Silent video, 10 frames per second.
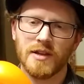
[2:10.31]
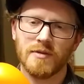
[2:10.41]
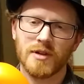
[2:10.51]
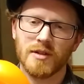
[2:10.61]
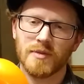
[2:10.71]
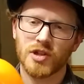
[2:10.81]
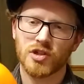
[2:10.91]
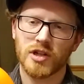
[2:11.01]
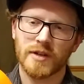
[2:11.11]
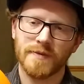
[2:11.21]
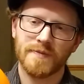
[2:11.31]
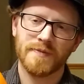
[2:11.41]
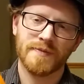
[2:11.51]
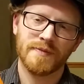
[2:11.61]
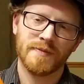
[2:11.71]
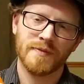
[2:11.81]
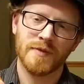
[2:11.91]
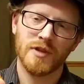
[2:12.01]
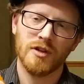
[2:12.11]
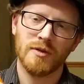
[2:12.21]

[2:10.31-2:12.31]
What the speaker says: We're going to measure it, you know,